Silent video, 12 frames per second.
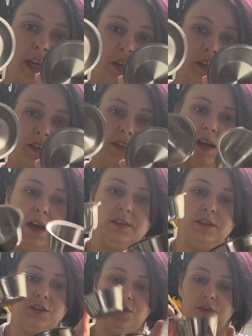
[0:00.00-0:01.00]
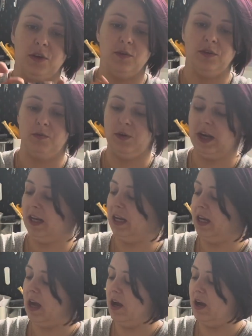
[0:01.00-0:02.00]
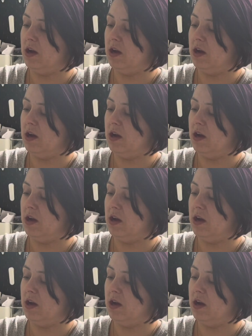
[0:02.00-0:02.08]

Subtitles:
good size. I just thought it was a really